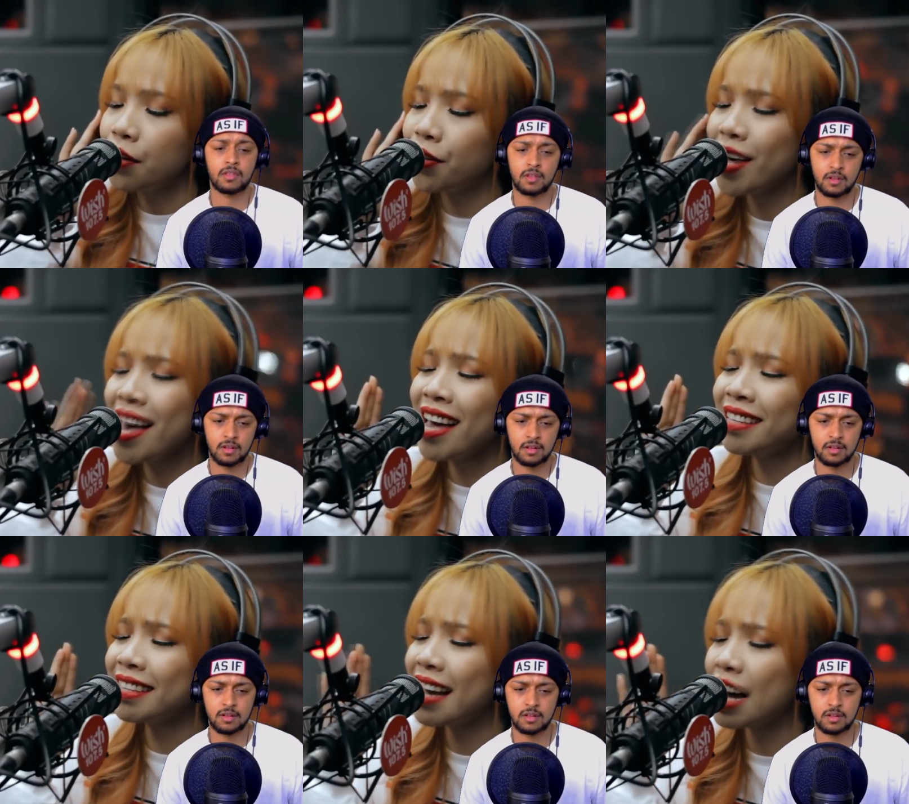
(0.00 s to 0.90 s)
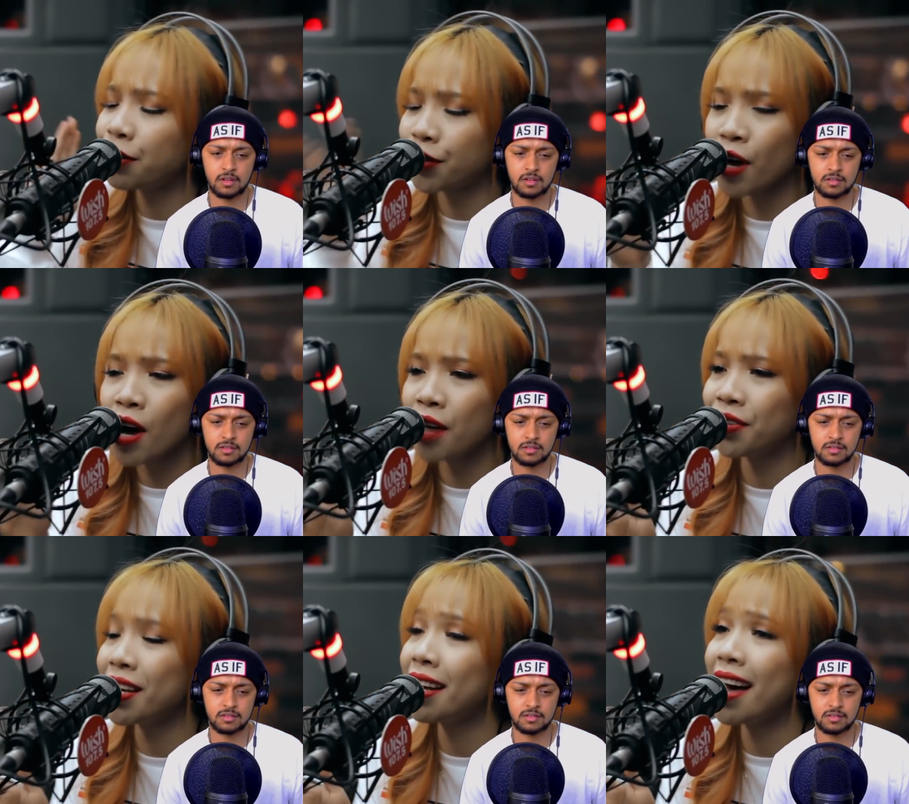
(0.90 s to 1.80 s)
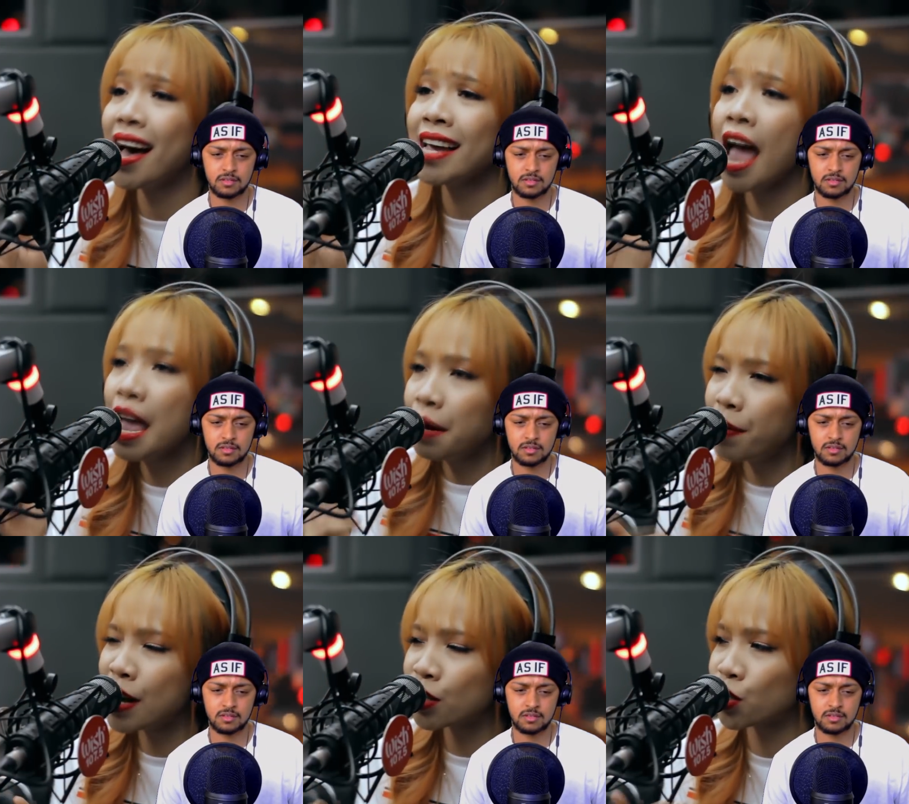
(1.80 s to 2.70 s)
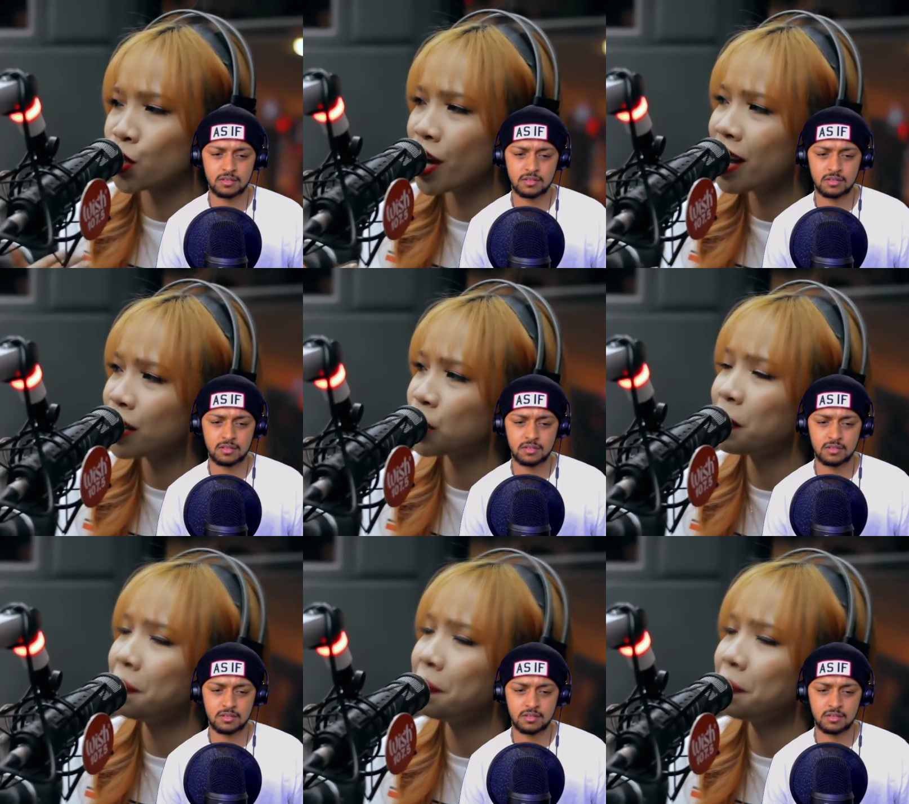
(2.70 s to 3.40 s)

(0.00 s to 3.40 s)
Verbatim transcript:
Speaker 1: Then I thought that I must change my